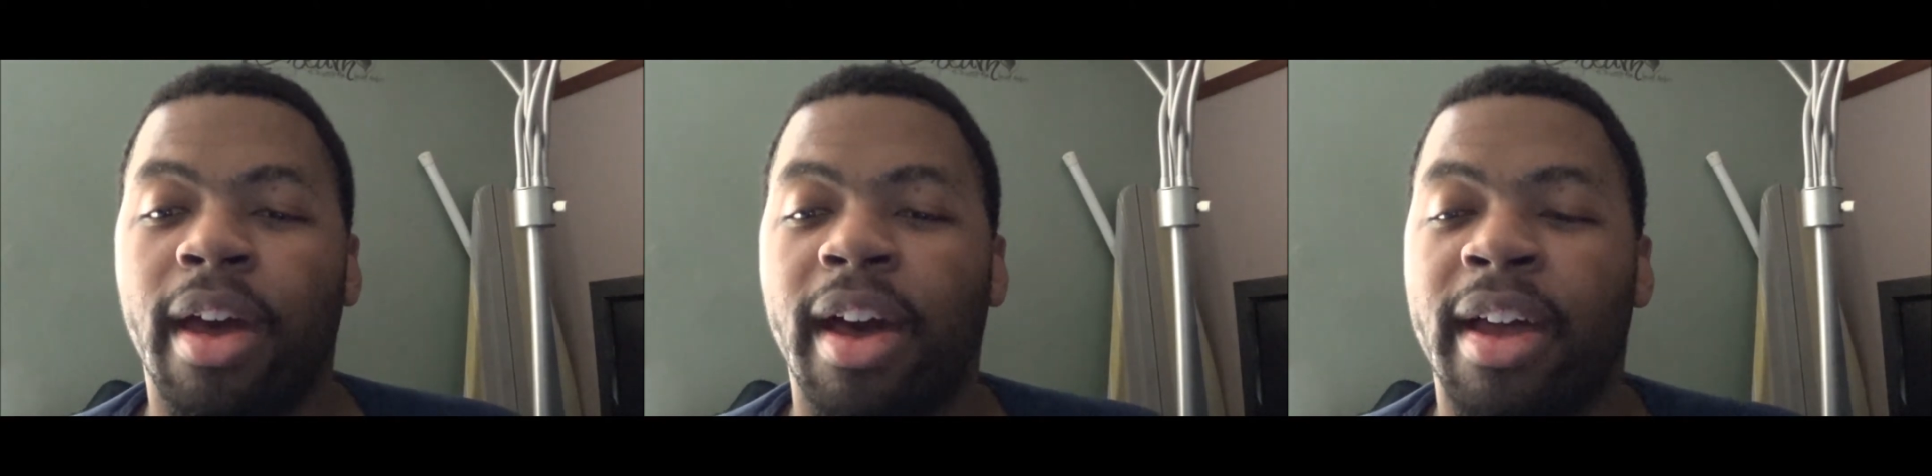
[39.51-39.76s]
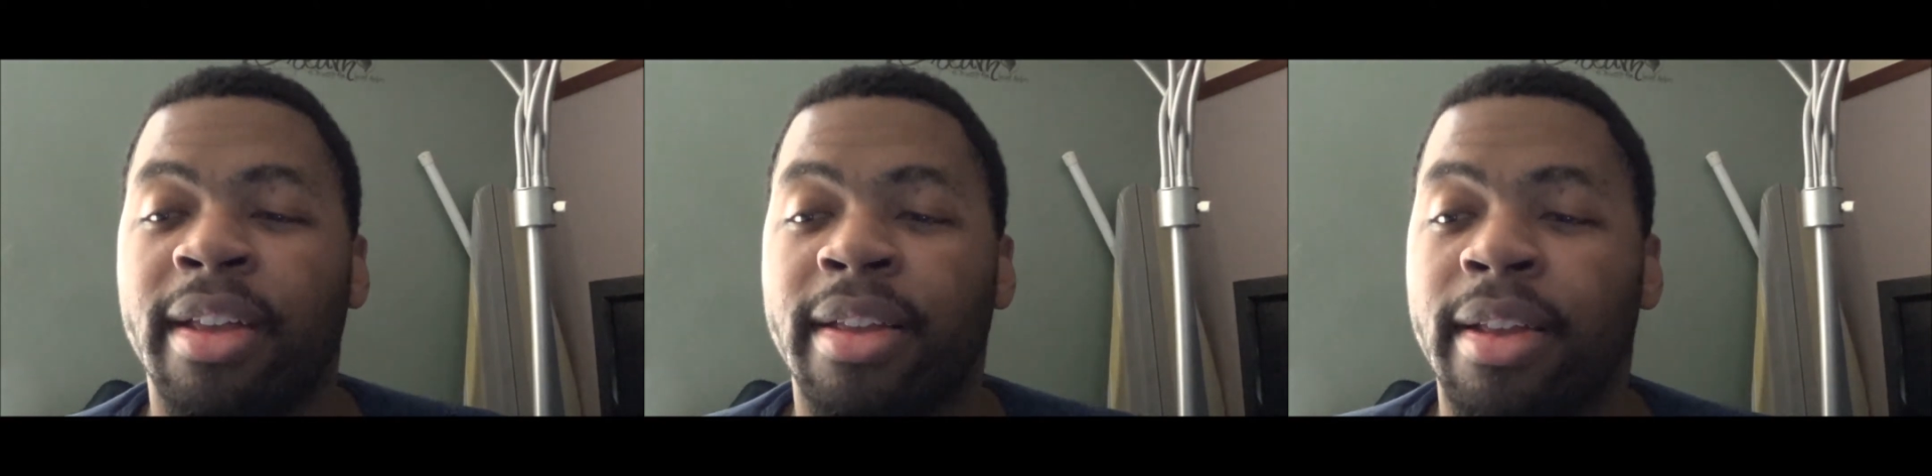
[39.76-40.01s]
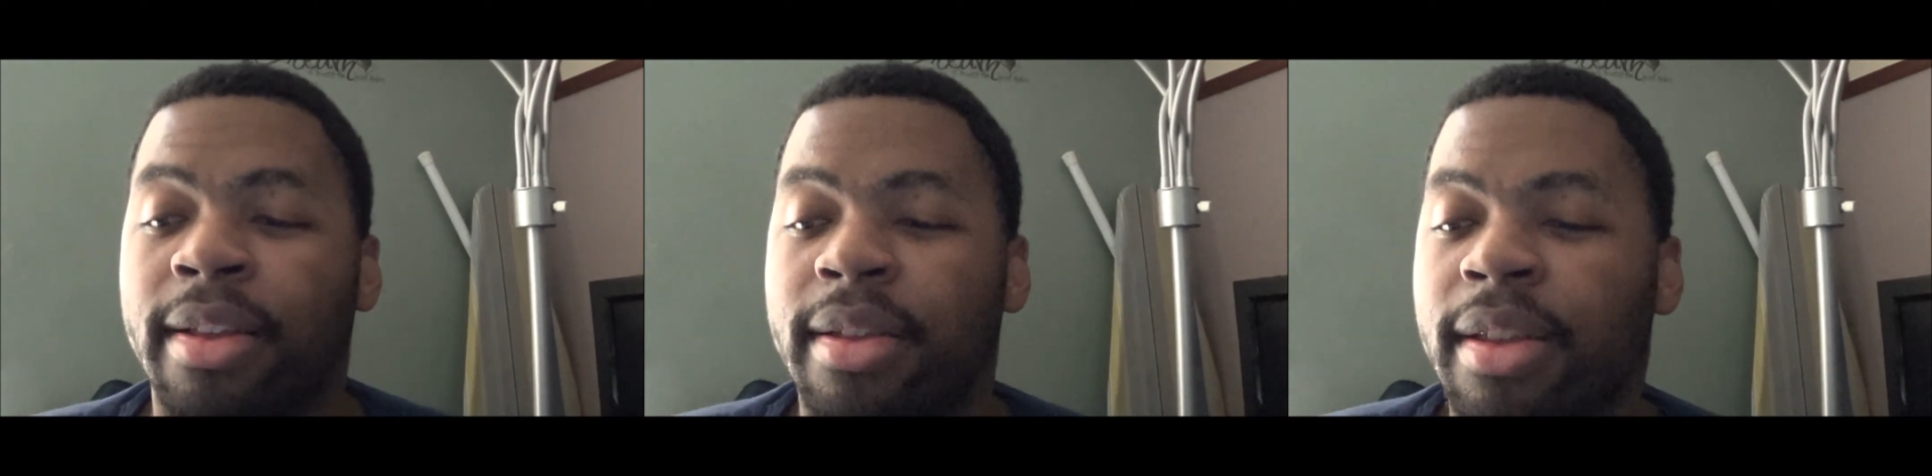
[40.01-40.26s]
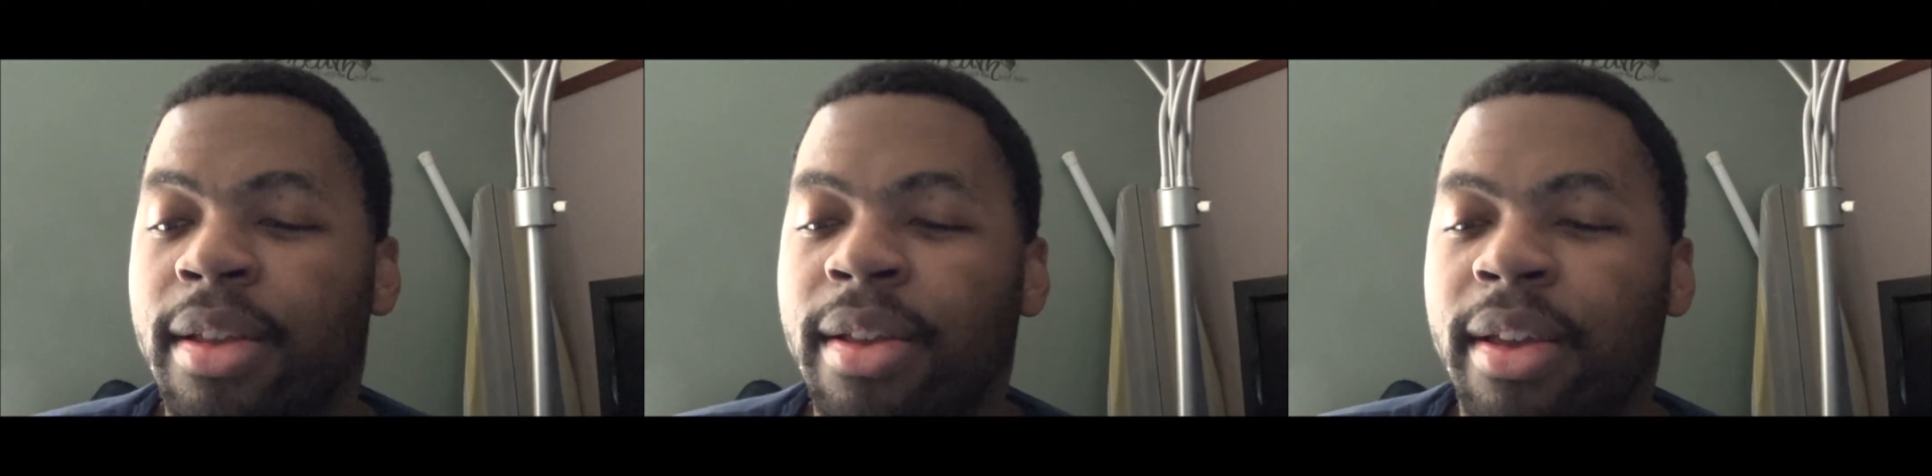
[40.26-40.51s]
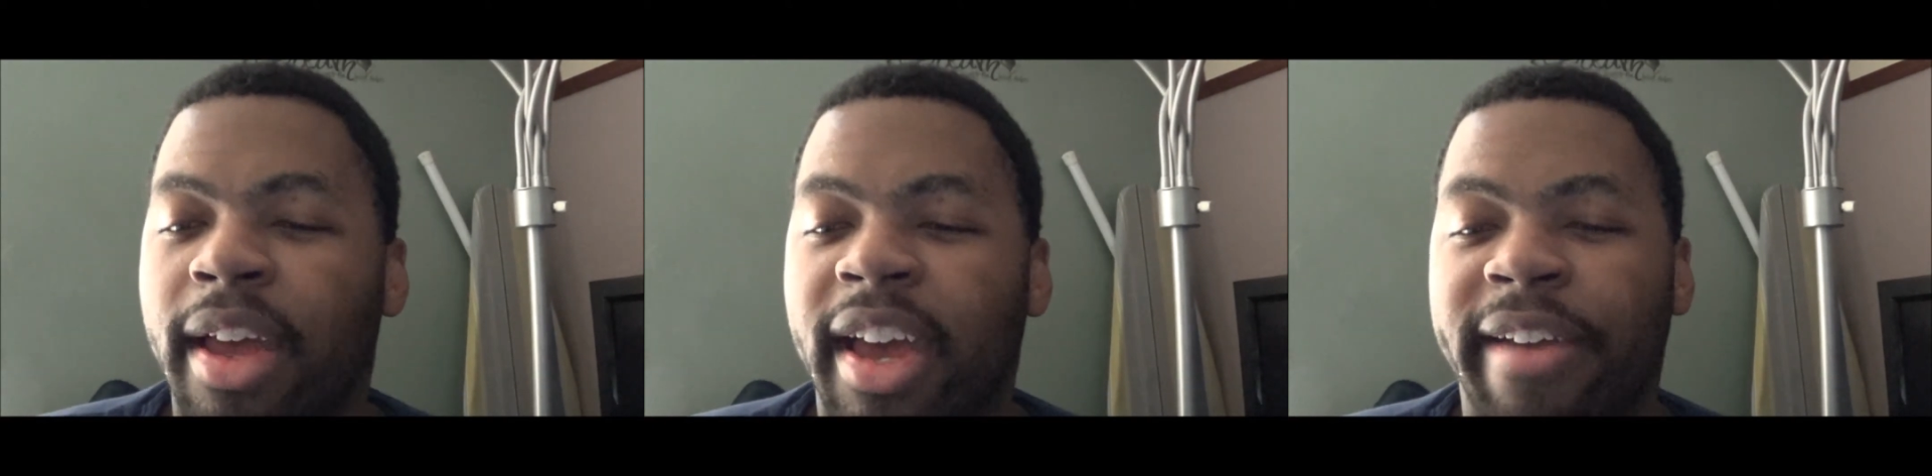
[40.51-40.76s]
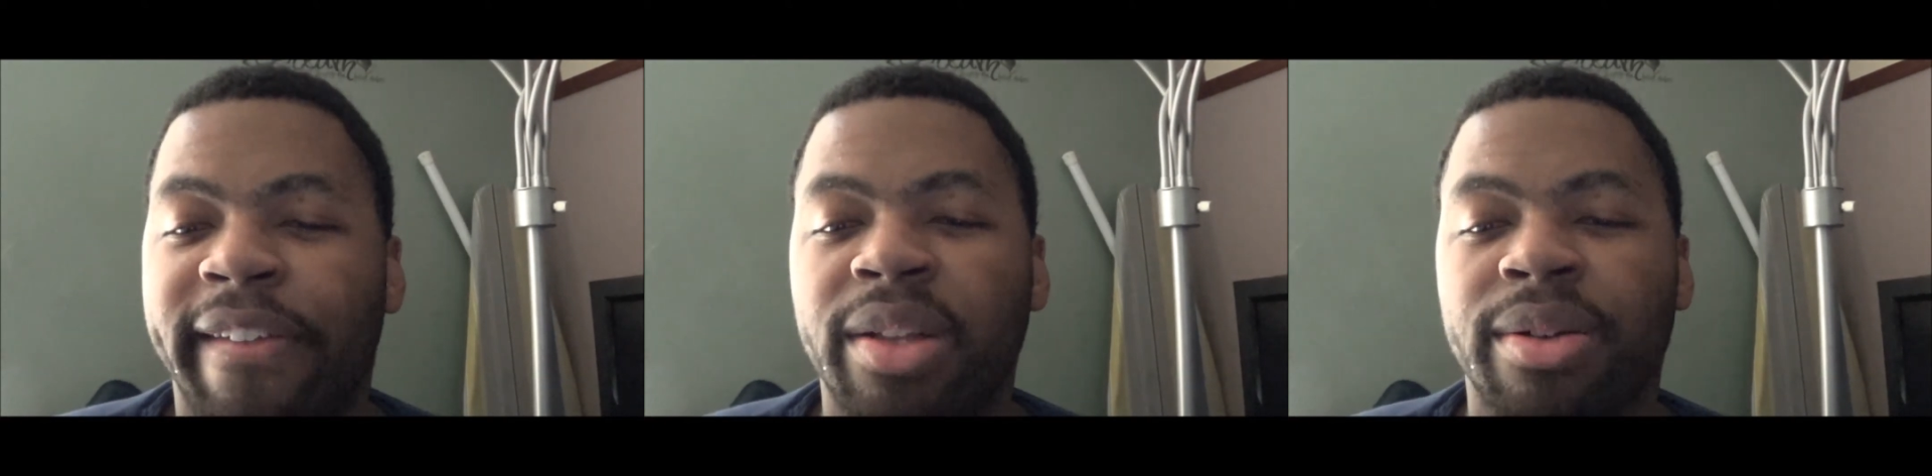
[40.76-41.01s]
And
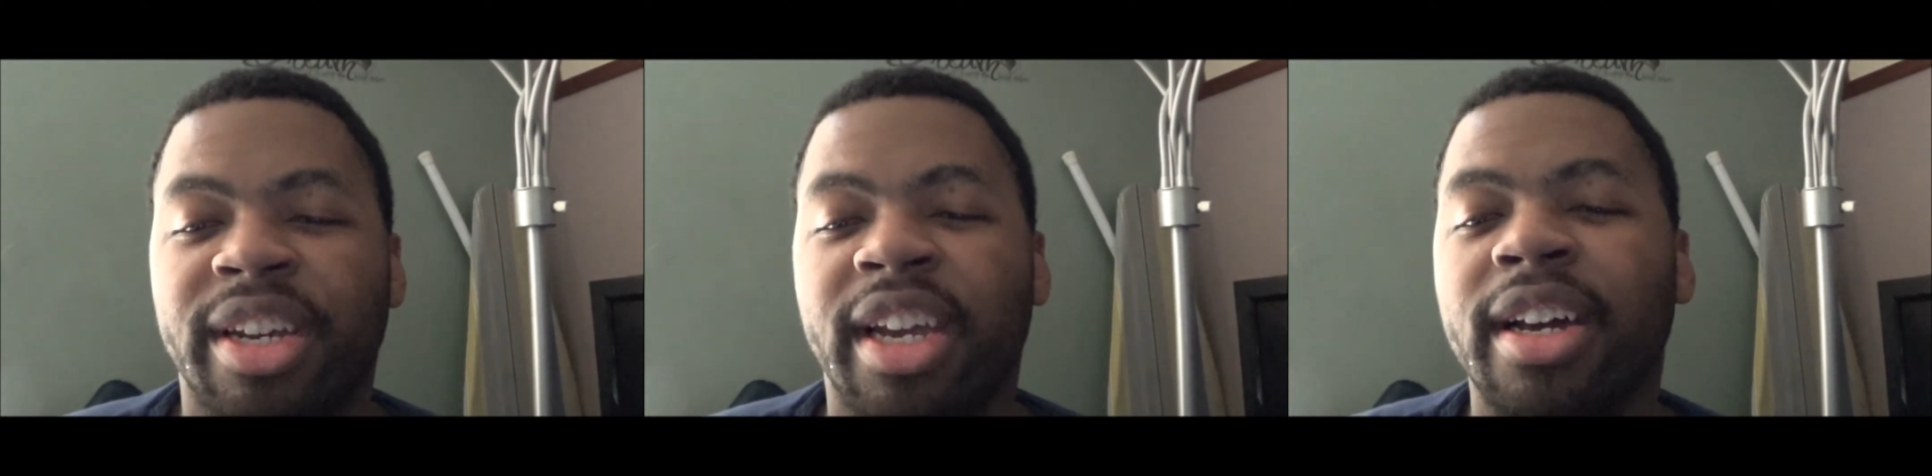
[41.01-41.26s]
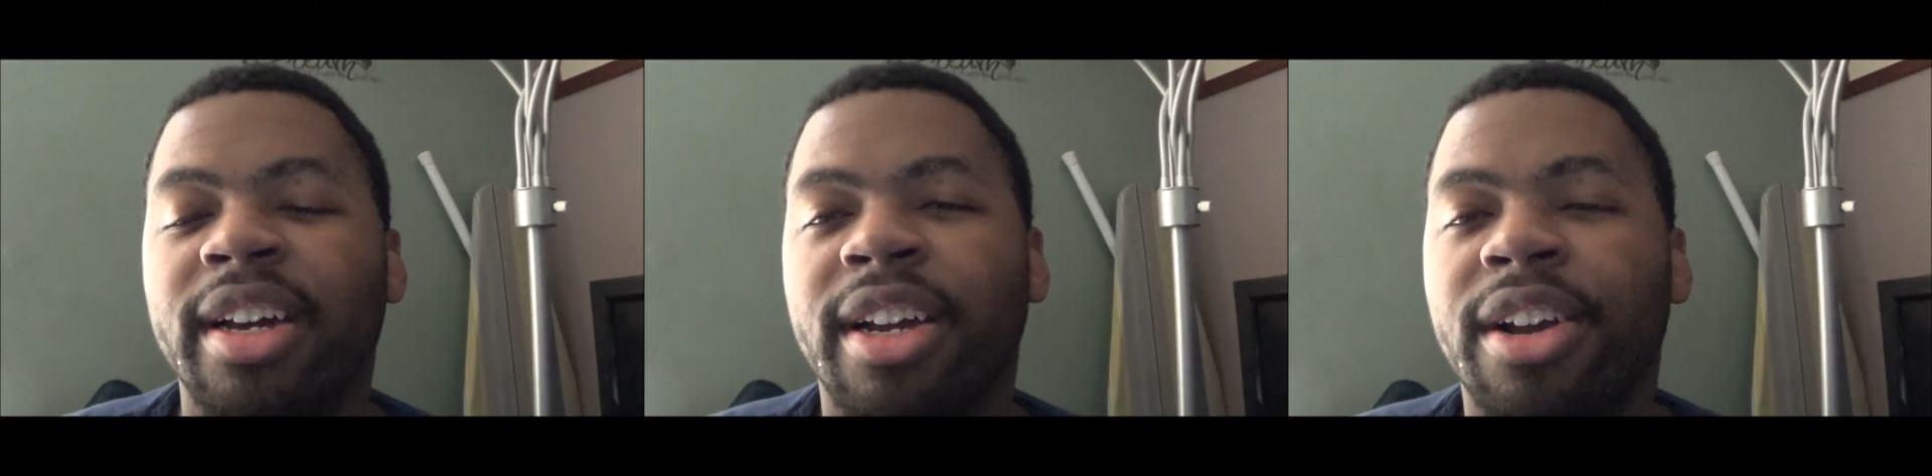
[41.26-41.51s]
a little young